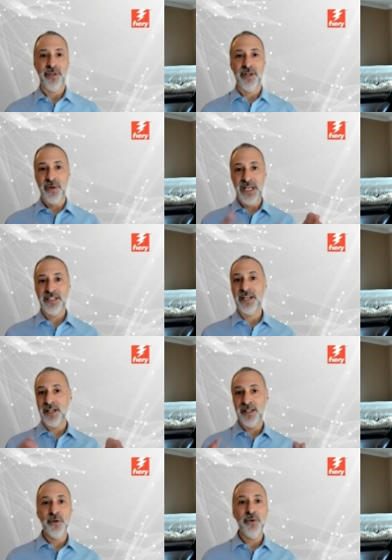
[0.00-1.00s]
it's
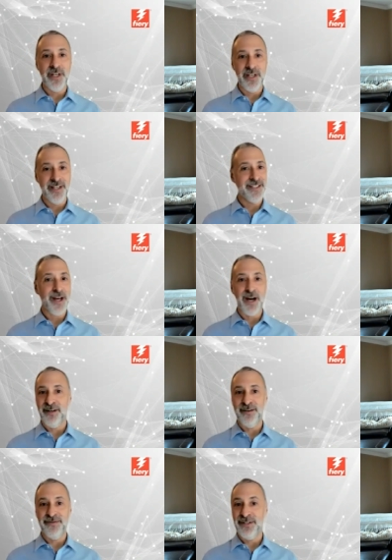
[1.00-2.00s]
included inside
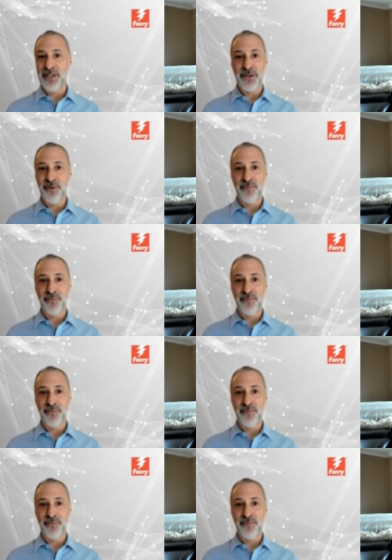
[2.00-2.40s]
of digital